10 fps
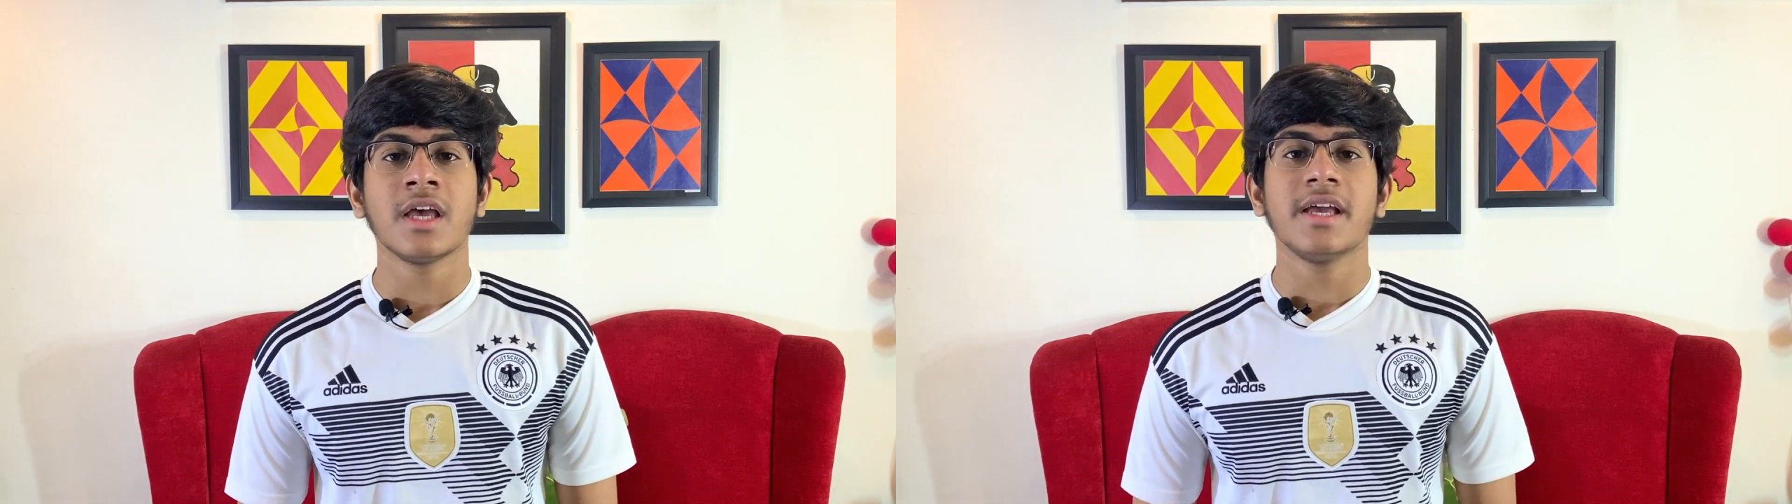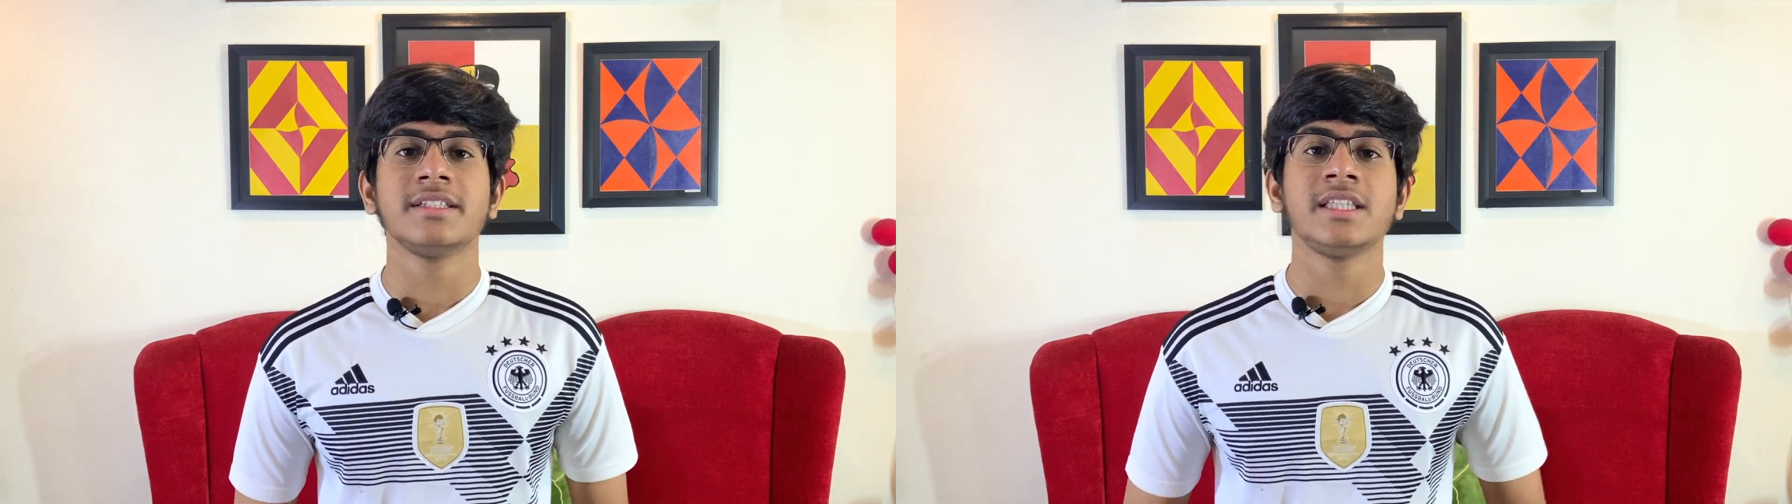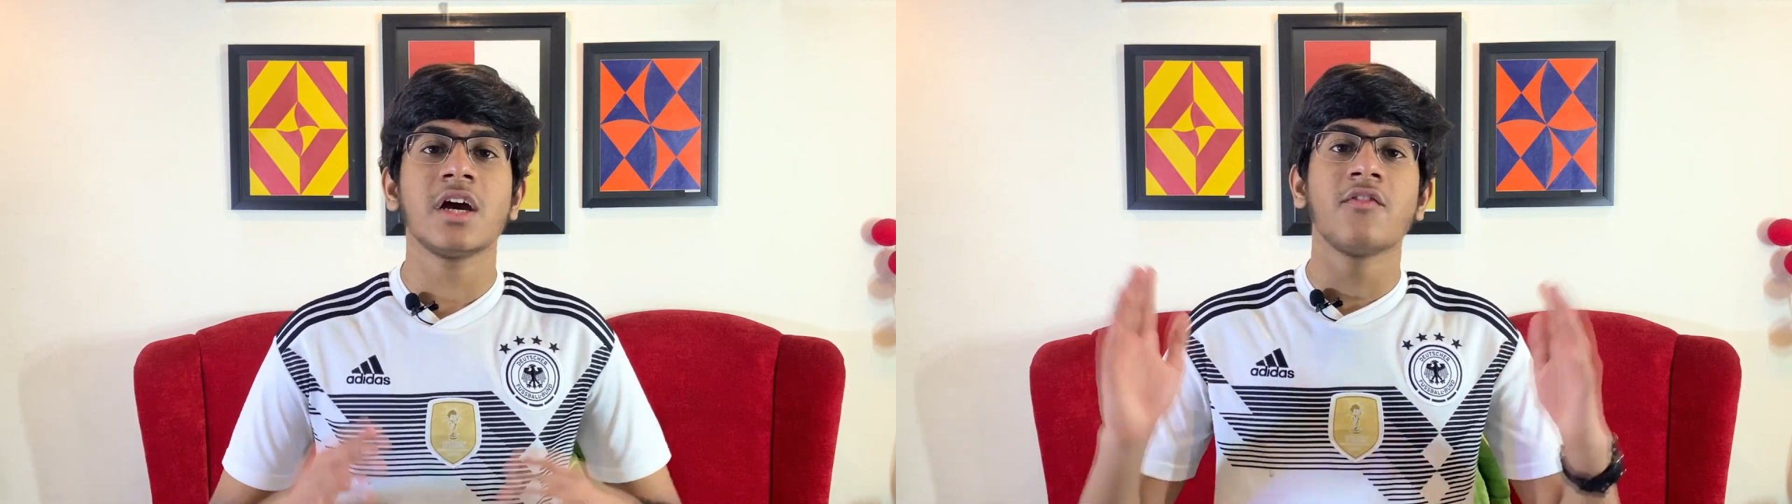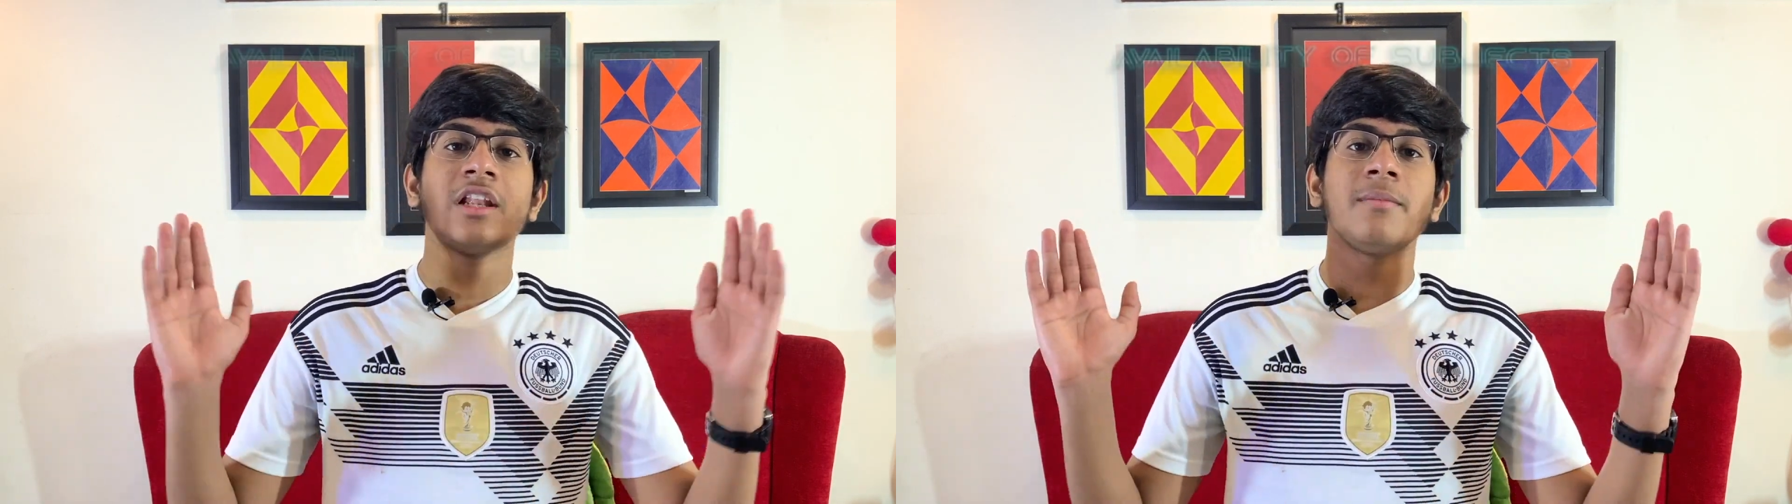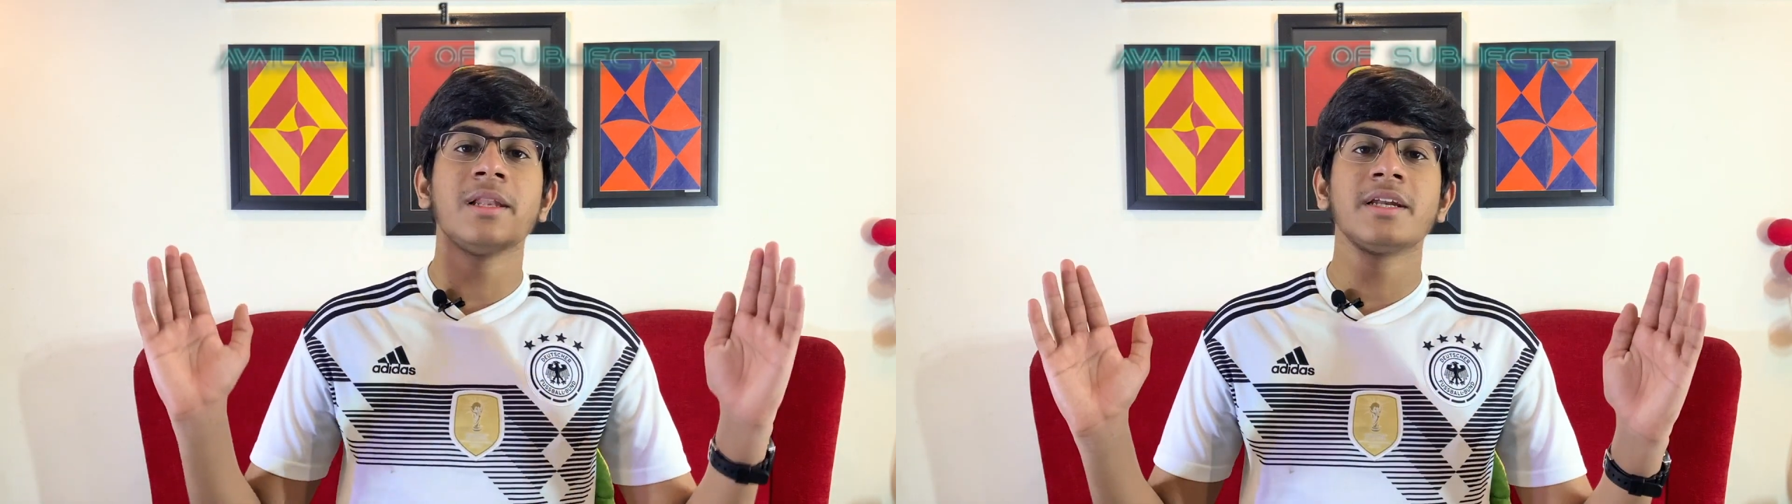is the
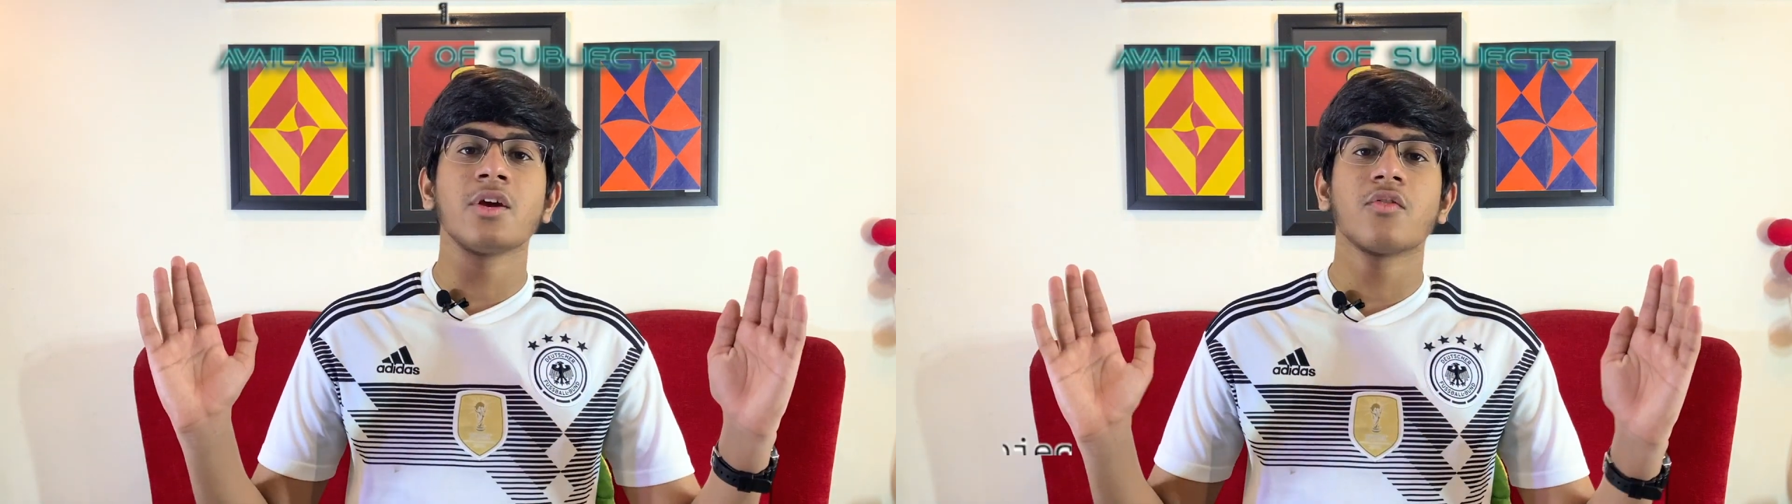availability of